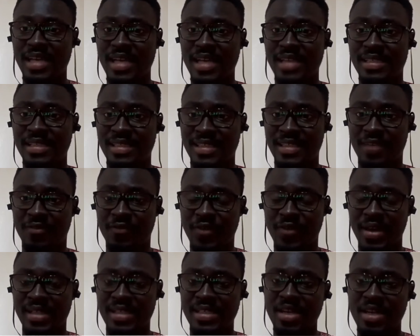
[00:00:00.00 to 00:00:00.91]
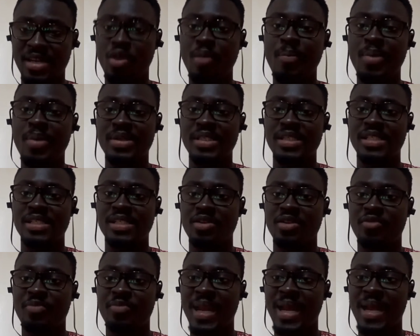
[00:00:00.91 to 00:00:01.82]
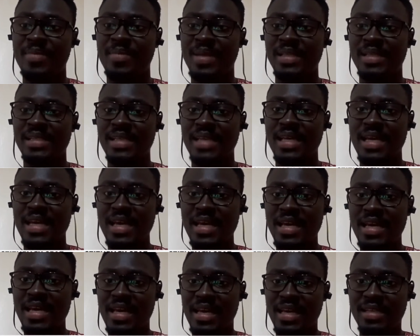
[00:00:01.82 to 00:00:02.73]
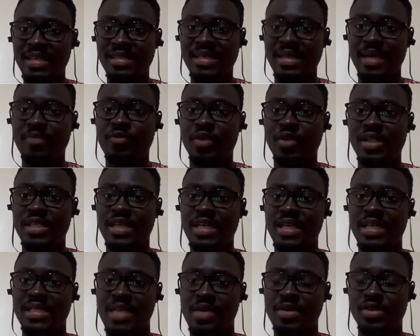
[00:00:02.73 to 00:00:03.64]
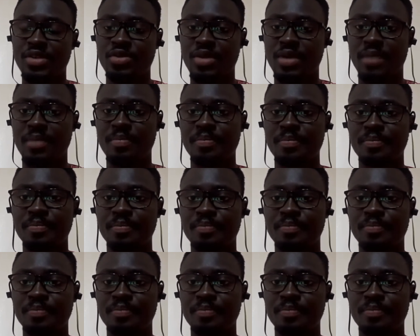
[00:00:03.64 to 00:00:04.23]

as it affects the composition of parliament in some 48 hours to come.